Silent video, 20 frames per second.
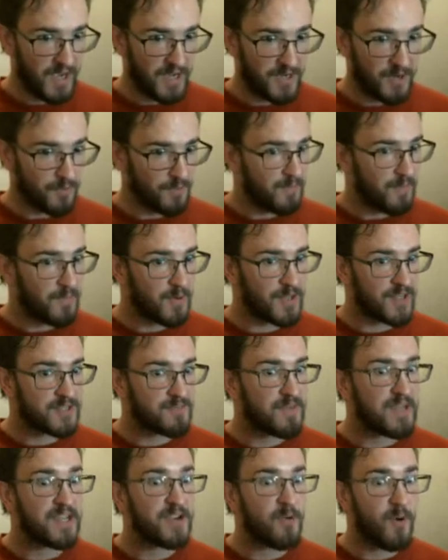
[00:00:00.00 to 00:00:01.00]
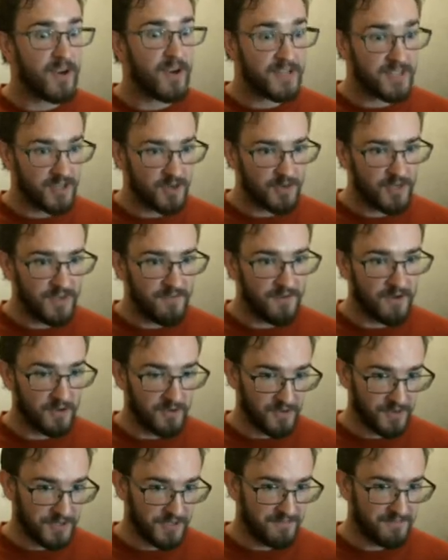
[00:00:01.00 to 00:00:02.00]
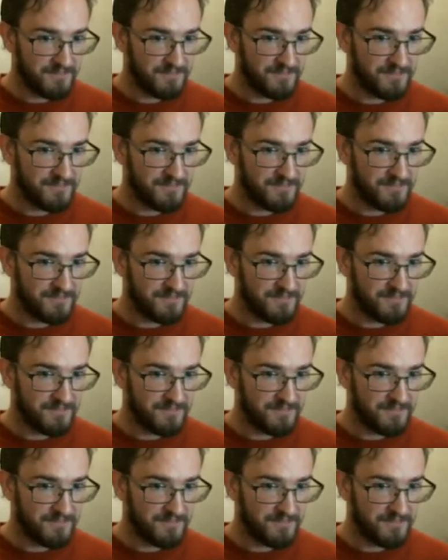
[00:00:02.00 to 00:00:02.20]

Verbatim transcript: I don't remember this being quite so difficult.